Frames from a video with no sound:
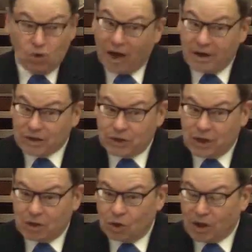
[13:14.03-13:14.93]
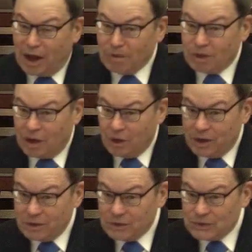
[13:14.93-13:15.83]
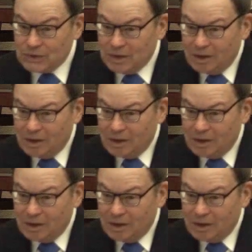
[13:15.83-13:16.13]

not exegetical commentaries,